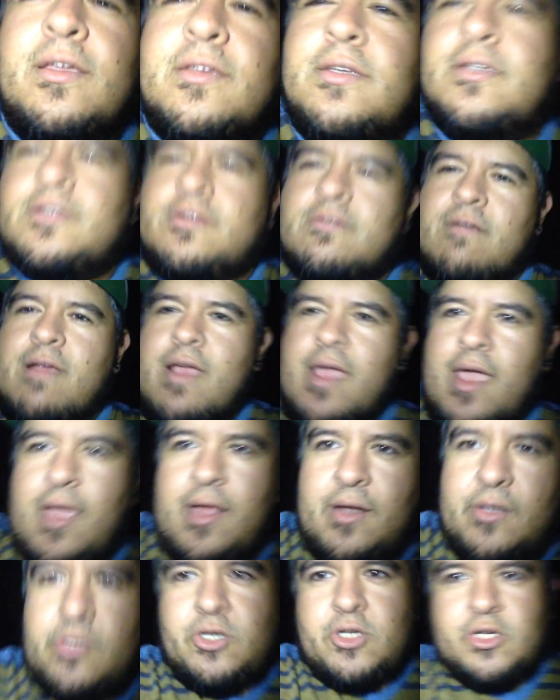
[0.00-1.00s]

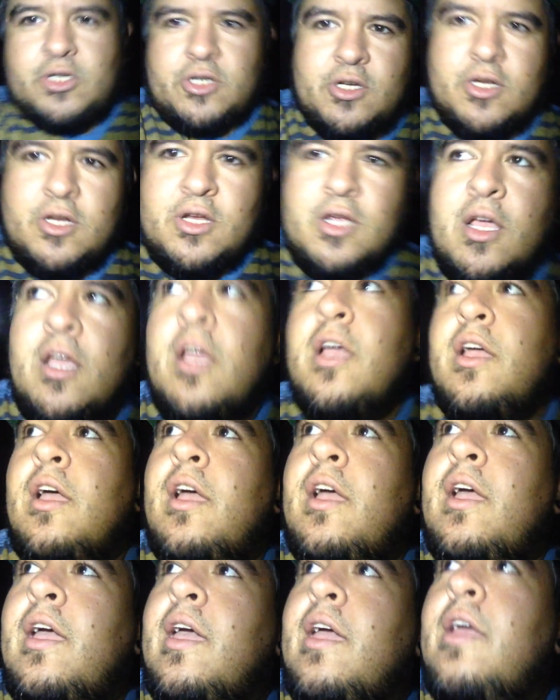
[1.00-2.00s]
strange
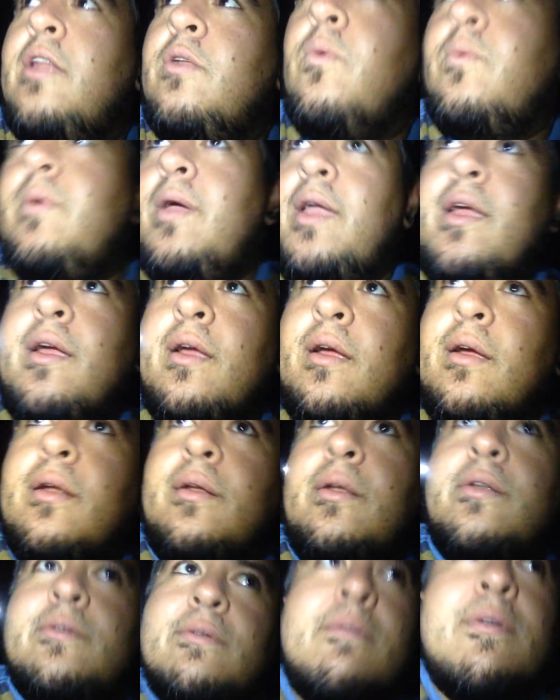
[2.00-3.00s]
and
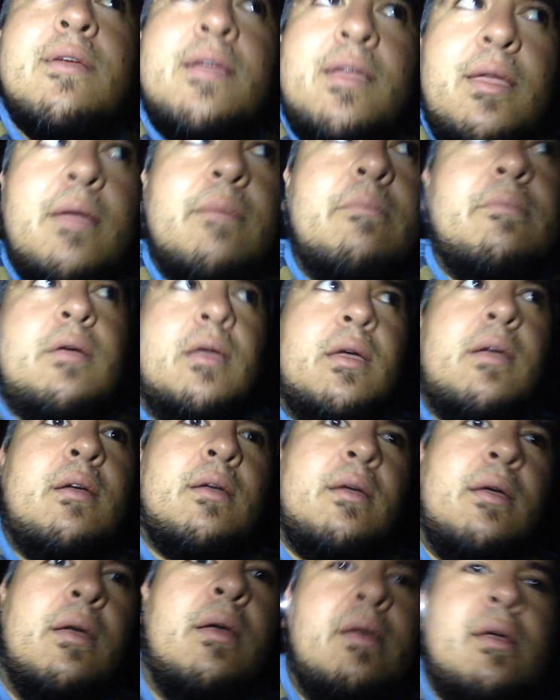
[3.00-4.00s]
weird dream
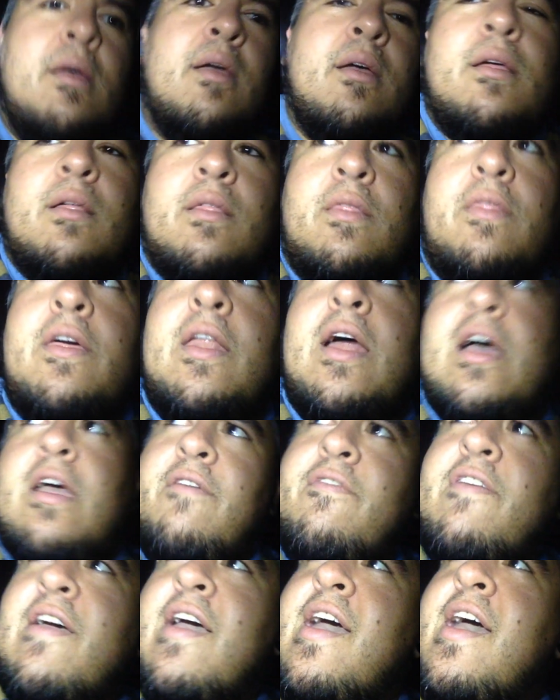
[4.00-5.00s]
that I
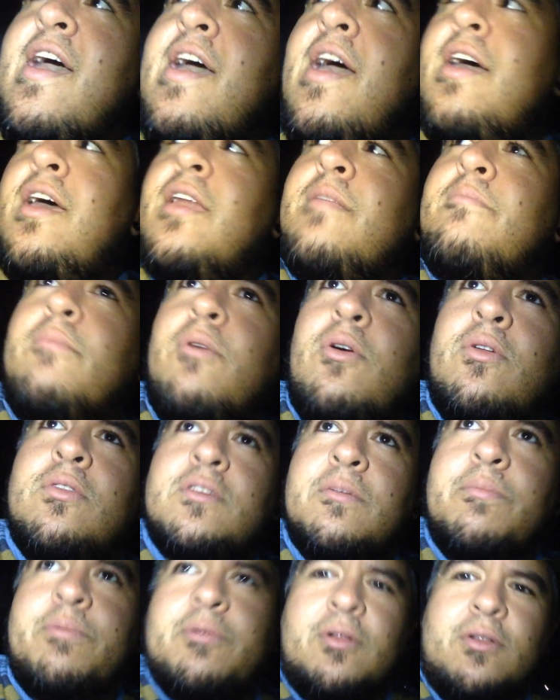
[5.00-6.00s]
have had
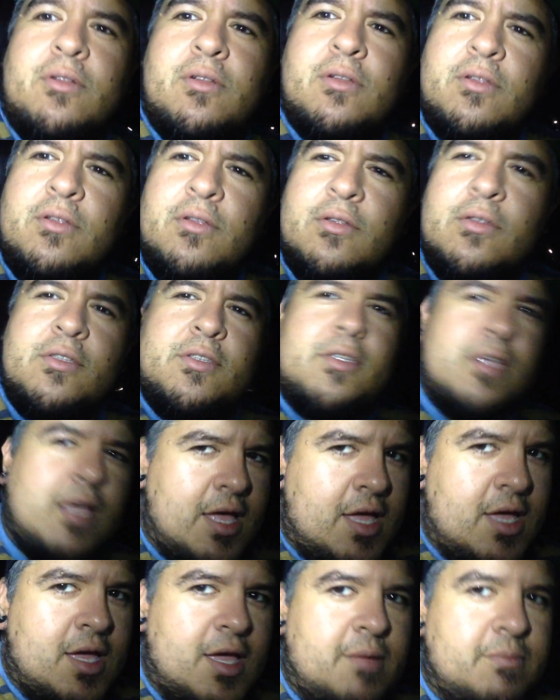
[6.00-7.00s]
multiple
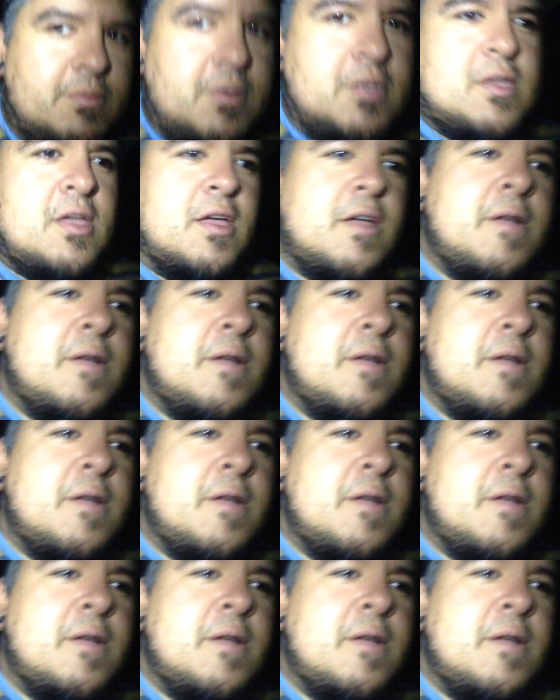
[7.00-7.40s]
times.